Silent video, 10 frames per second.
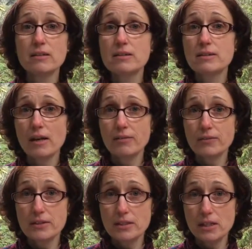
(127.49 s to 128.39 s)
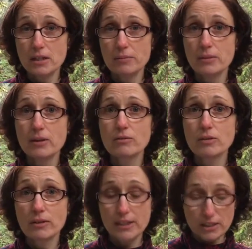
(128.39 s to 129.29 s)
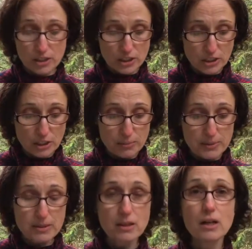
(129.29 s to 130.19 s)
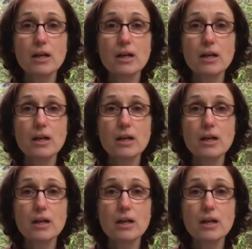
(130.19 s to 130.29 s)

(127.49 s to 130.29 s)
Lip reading: self-esteem, relationships,